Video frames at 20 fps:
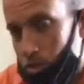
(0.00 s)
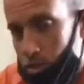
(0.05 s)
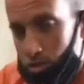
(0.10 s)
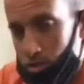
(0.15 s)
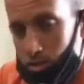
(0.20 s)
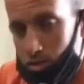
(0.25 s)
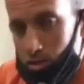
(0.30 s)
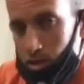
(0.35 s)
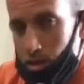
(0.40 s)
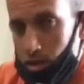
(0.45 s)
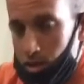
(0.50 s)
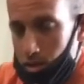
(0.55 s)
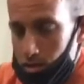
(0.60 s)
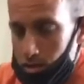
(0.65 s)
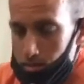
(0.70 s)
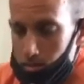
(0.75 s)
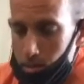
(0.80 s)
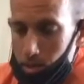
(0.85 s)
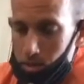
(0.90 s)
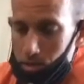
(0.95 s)
this chart's not
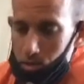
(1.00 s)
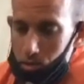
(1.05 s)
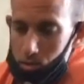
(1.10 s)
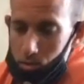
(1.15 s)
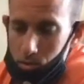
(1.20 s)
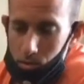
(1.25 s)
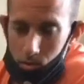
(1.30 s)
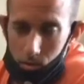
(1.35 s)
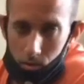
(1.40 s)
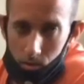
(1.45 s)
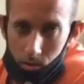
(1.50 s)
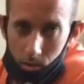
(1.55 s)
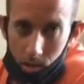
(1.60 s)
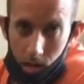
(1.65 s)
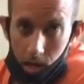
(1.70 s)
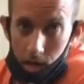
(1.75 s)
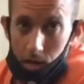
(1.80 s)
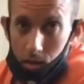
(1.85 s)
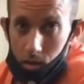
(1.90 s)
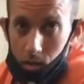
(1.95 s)
meant to
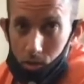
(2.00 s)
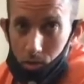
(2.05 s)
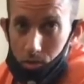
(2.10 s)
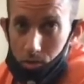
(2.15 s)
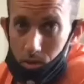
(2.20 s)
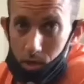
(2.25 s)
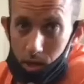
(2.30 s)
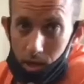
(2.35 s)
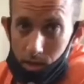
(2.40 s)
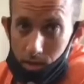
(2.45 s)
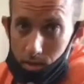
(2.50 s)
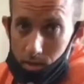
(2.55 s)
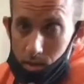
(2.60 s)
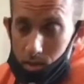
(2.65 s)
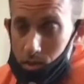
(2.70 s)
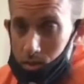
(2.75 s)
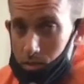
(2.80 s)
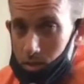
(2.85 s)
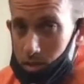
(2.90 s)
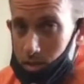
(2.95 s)
diagnose you guys and
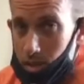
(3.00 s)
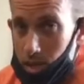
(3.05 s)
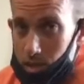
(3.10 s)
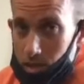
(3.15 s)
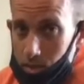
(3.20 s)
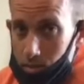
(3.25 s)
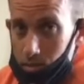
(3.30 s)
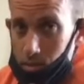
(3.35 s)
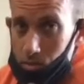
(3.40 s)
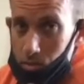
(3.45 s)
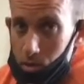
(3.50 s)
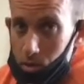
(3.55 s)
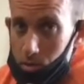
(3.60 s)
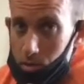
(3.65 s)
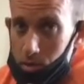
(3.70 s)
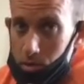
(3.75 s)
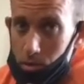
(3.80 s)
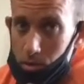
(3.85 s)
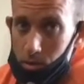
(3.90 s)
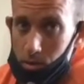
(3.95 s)
tell you exactly what's wrong
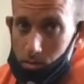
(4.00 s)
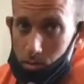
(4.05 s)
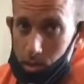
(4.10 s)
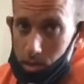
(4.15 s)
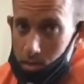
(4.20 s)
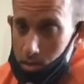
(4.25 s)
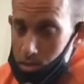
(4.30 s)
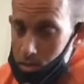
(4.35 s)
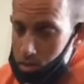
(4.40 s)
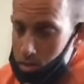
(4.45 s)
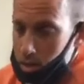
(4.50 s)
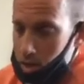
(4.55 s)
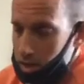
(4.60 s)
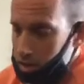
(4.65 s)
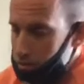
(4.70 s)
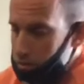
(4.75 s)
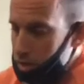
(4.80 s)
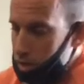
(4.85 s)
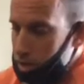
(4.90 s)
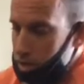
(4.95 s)
with you. It's meant to just
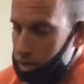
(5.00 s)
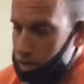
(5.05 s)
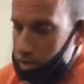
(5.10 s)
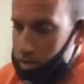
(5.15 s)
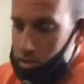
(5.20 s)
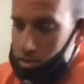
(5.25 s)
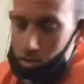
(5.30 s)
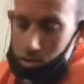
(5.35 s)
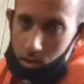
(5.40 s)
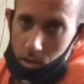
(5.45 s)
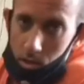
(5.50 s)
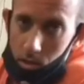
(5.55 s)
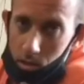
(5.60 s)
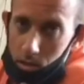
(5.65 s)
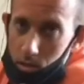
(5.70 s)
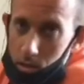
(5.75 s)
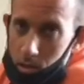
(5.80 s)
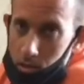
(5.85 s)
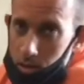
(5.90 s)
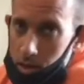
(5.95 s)
kind of steer
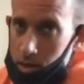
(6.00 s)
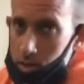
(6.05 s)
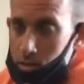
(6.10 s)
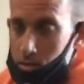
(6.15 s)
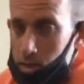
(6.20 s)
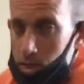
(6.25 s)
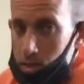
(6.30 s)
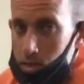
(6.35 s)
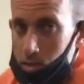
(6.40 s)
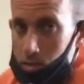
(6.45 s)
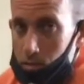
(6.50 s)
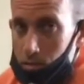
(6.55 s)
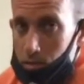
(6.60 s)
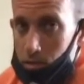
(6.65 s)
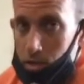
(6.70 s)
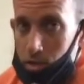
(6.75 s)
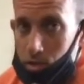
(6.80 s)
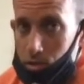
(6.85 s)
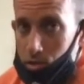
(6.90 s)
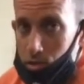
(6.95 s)
you in the right direction of
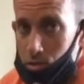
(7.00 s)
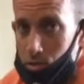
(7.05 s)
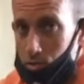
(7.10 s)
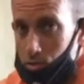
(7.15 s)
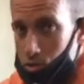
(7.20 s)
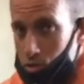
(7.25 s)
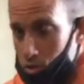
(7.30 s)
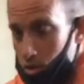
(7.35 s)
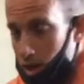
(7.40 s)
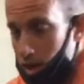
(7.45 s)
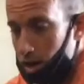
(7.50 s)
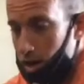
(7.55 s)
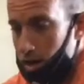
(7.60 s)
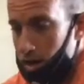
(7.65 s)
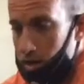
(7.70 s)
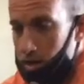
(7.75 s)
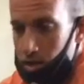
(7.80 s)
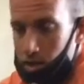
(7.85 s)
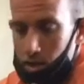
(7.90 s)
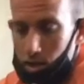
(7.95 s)
things to try
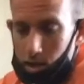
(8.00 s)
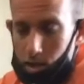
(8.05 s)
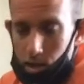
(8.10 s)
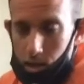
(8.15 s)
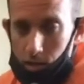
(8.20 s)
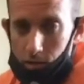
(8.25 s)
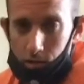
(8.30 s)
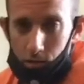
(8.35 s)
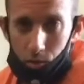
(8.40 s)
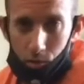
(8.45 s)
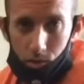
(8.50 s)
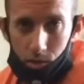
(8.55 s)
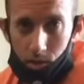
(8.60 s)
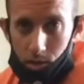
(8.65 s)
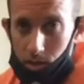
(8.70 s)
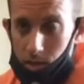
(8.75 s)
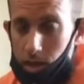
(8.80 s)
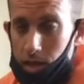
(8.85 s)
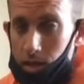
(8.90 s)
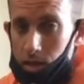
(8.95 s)
if you're
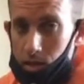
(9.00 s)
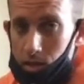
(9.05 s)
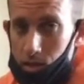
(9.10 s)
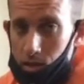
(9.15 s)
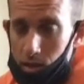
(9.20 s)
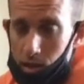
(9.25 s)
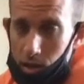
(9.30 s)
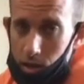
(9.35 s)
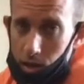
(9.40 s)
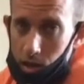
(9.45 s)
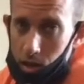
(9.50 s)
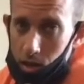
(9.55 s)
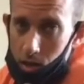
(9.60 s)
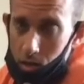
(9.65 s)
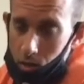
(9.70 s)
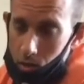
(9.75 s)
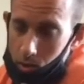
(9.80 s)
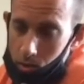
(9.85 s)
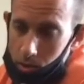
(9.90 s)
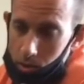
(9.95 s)
delaying your
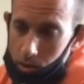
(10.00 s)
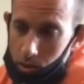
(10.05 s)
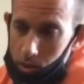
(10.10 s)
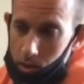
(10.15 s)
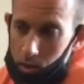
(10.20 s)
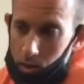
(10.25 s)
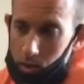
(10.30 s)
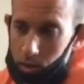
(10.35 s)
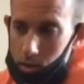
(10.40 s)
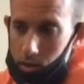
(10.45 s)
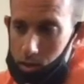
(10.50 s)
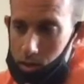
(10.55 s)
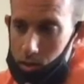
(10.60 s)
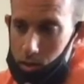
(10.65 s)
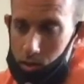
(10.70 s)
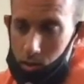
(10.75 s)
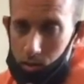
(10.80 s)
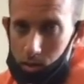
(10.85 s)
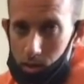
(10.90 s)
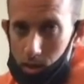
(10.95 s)
care or you're
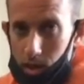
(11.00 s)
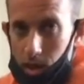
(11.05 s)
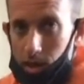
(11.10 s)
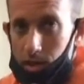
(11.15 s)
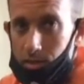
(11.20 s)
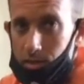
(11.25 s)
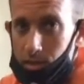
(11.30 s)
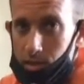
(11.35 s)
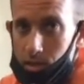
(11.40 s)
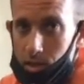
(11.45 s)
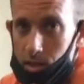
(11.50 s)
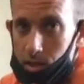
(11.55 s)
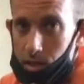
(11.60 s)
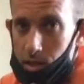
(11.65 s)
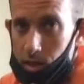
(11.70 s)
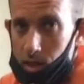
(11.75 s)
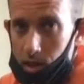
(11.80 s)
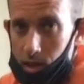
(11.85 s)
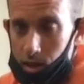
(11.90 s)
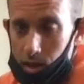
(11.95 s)
not
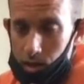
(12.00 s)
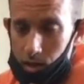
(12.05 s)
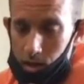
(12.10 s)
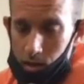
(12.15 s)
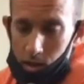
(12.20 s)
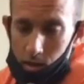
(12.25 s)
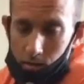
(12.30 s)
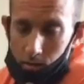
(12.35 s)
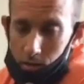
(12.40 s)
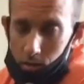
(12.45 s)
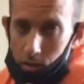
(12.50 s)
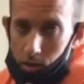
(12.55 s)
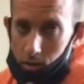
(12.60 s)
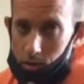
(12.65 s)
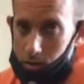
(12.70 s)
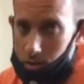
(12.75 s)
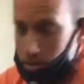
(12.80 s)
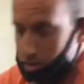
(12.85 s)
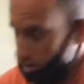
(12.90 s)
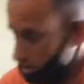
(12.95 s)
seeking care for
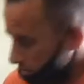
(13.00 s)
other